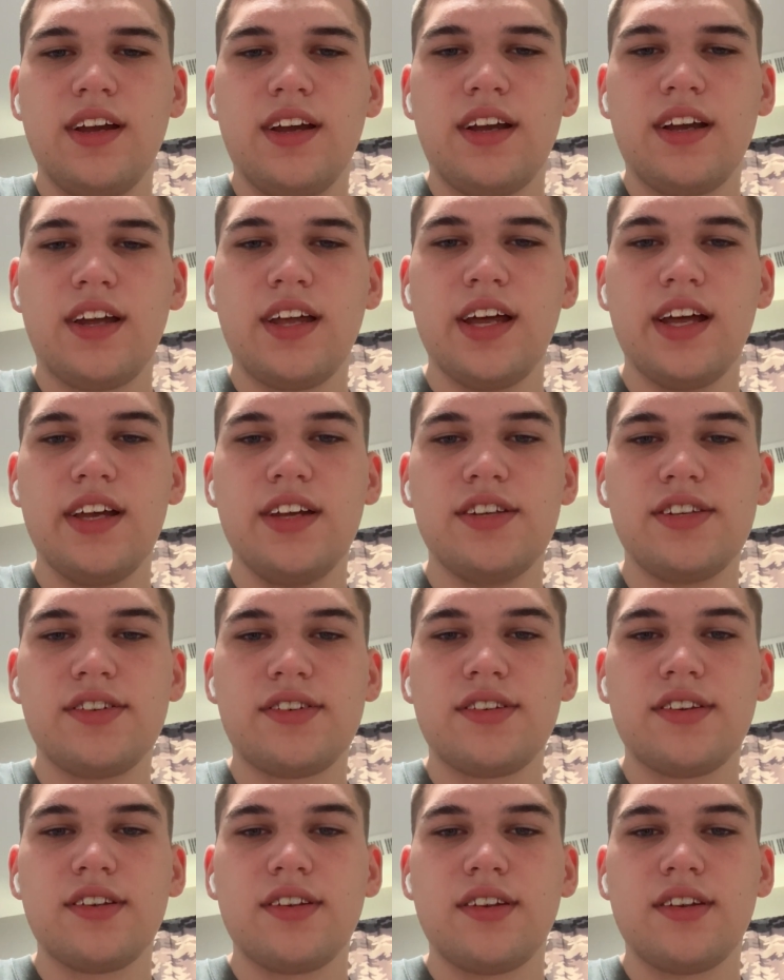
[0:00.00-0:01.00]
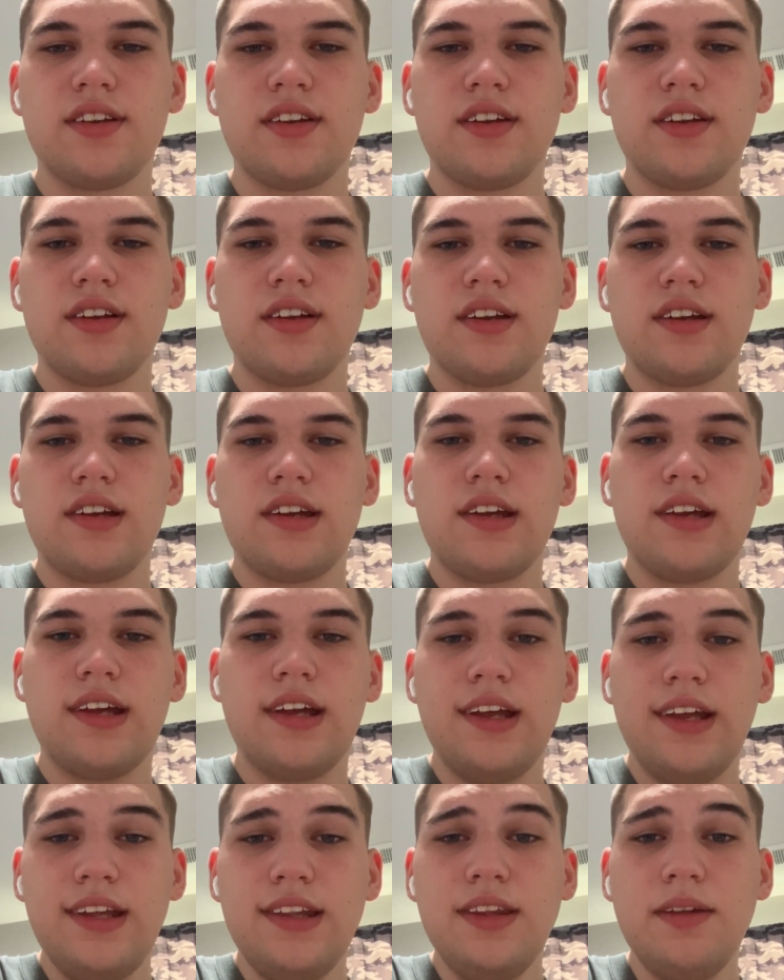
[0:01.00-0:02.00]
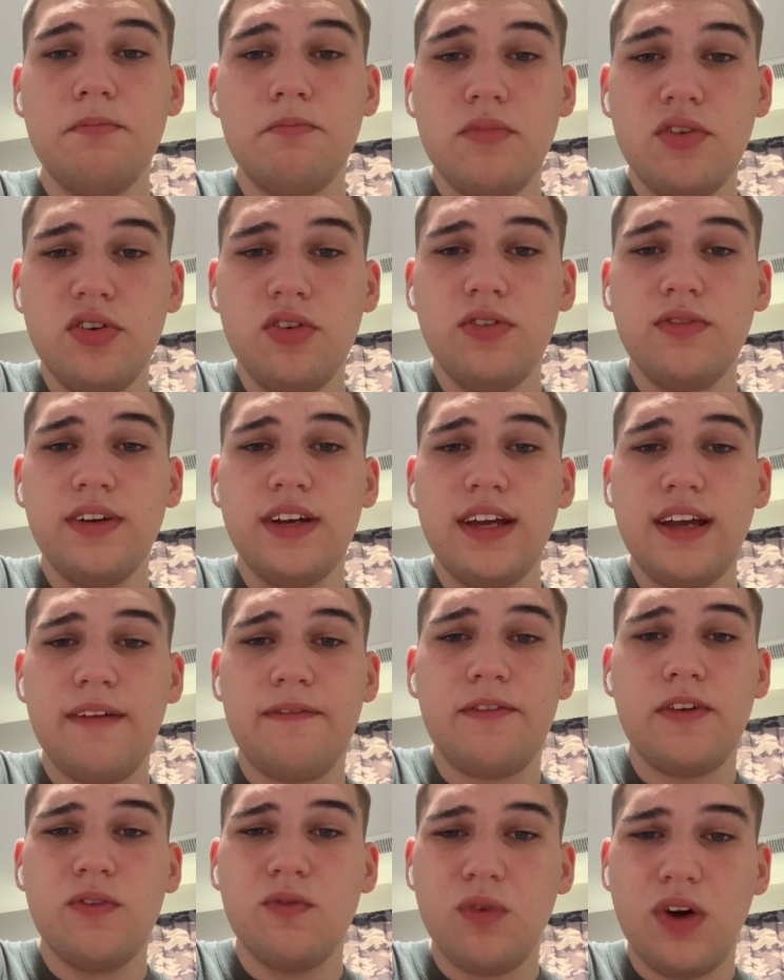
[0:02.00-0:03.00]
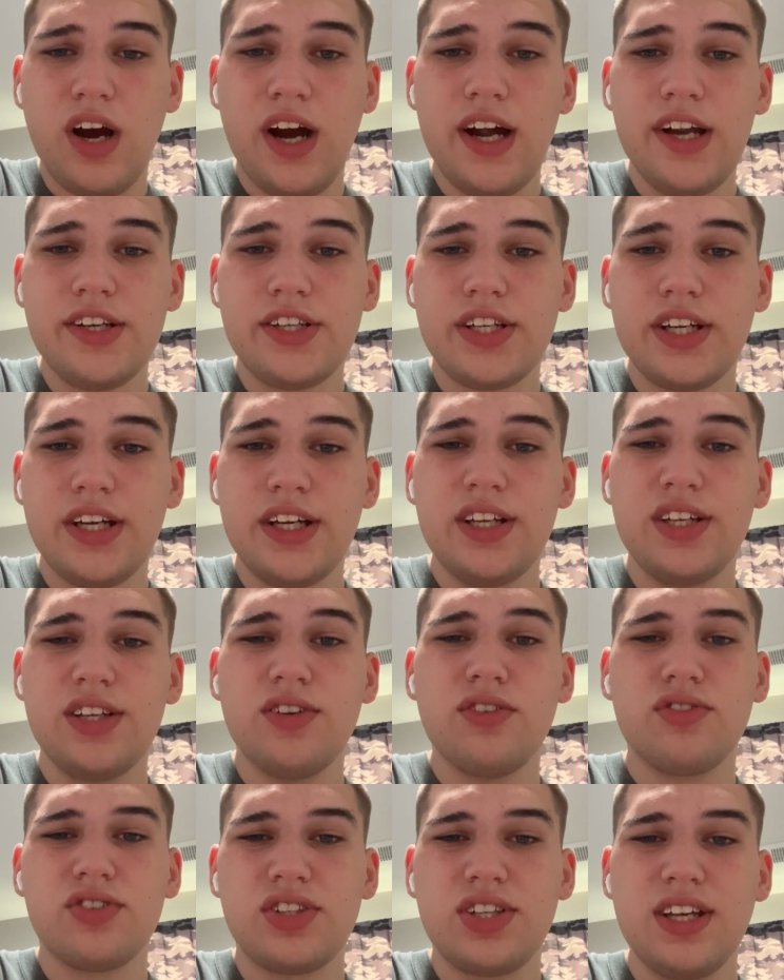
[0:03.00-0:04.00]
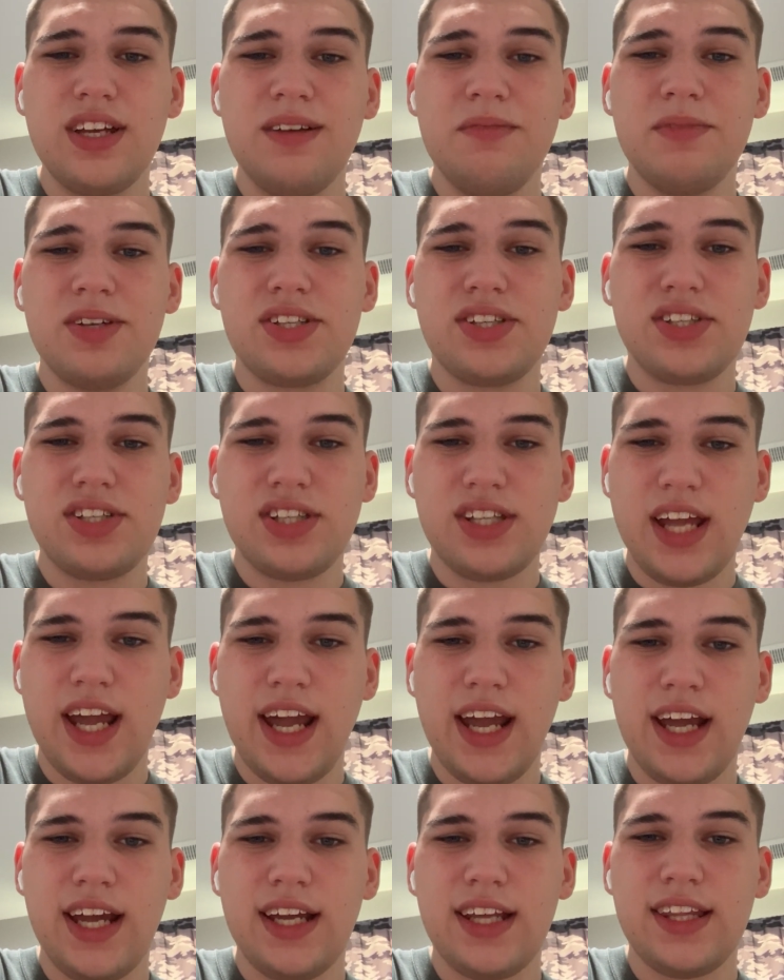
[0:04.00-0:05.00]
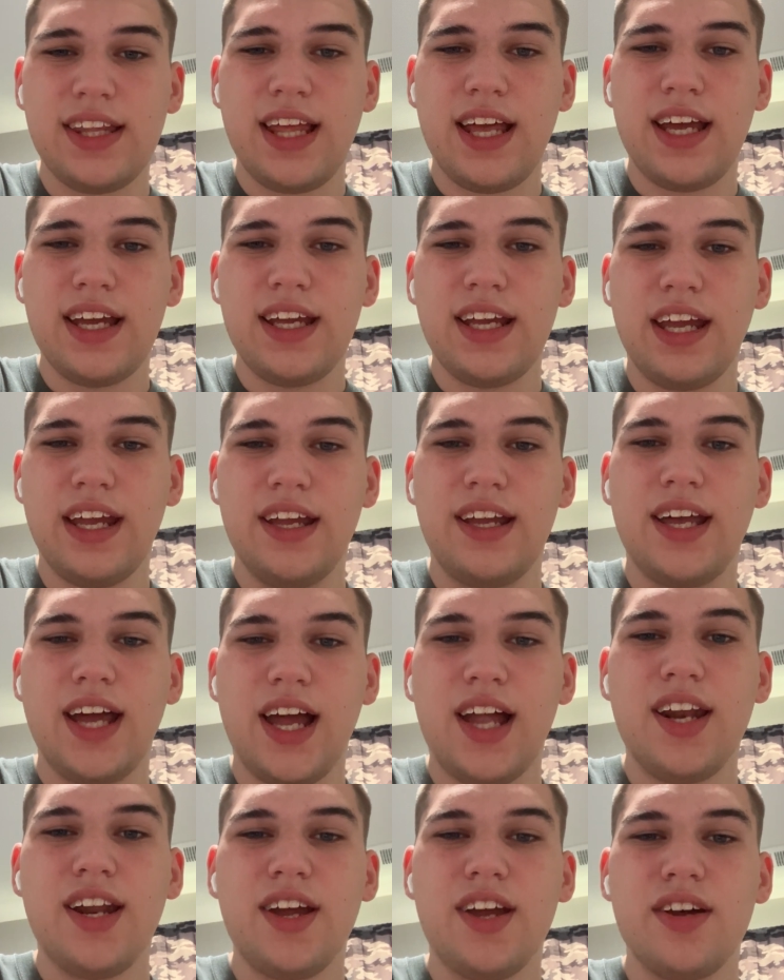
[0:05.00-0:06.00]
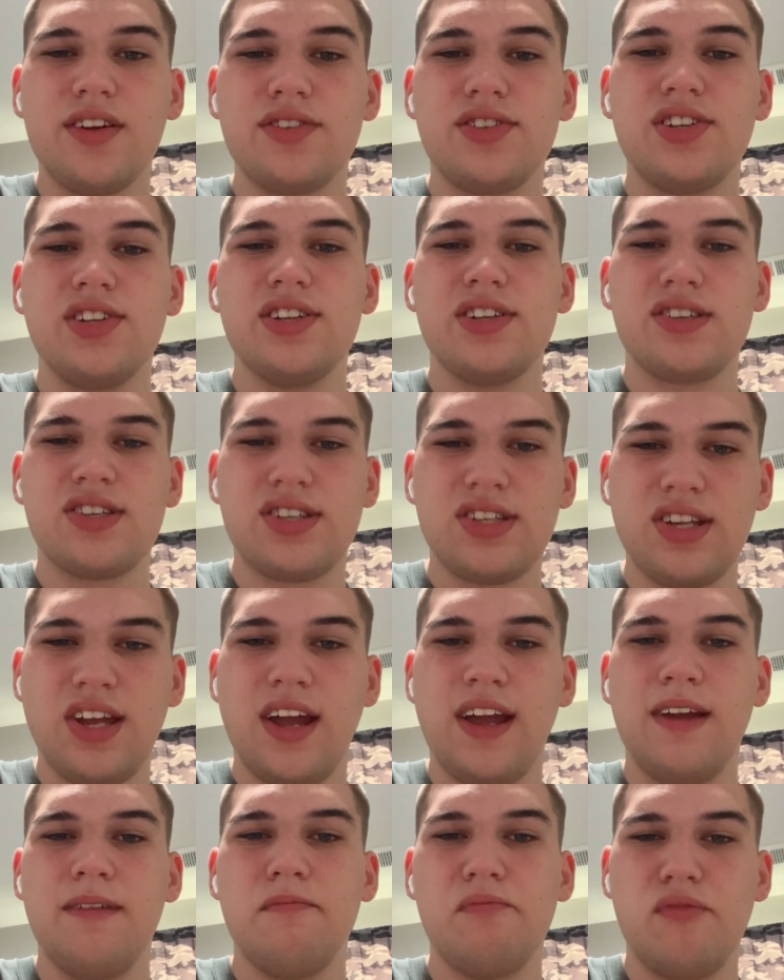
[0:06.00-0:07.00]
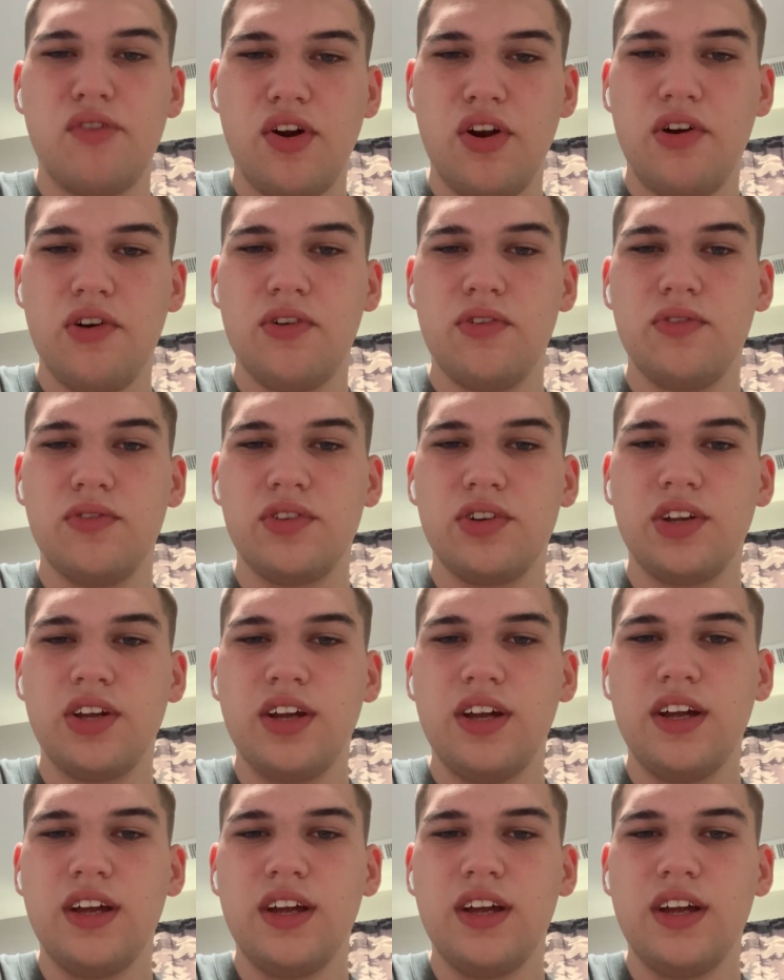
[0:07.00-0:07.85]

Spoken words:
Because in the movie, if you watch it, you'll see a mistake that he kind of goes to the same road,